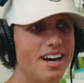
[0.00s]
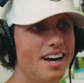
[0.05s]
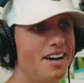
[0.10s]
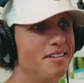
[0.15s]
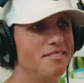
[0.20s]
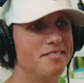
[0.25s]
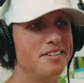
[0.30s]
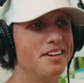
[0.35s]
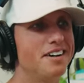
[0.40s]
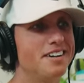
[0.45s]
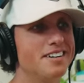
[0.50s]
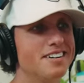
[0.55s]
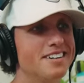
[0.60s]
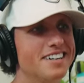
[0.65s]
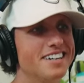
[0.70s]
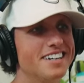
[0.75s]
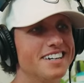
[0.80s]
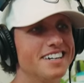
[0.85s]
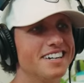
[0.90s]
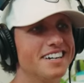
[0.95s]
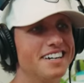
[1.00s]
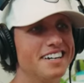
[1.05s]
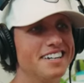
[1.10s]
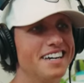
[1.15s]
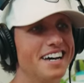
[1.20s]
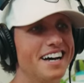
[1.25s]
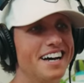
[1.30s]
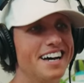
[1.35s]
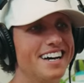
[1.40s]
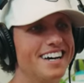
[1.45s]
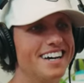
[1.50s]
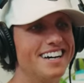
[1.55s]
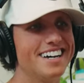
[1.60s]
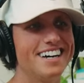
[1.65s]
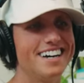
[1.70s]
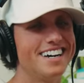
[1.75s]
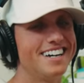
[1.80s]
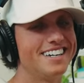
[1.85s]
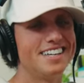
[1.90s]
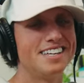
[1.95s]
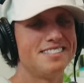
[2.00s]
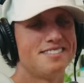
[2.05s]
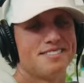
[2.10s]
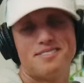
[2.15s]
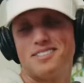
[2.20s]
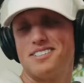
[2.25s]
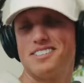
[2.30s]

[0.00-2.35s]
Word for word: I don't even know. Oh man. Yeah uh, it's